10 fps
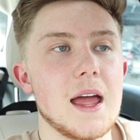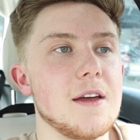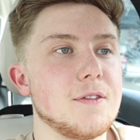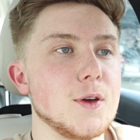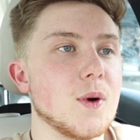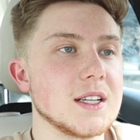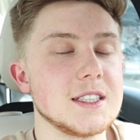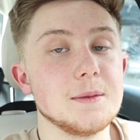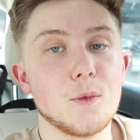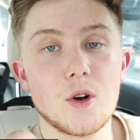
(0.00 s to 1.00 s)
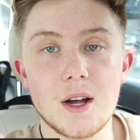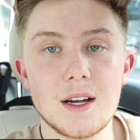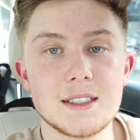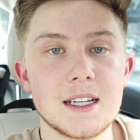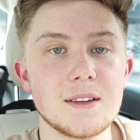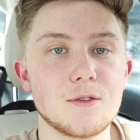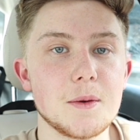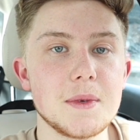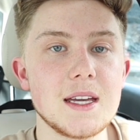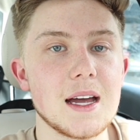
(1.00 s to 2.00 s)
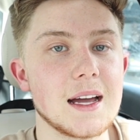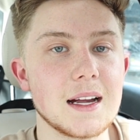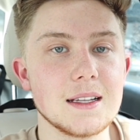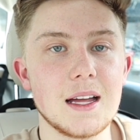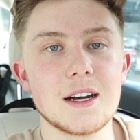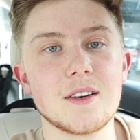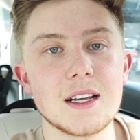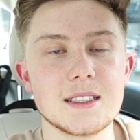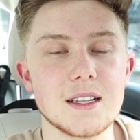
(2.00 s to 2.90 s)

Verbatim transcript: if you want to see more content from me i got a lot of great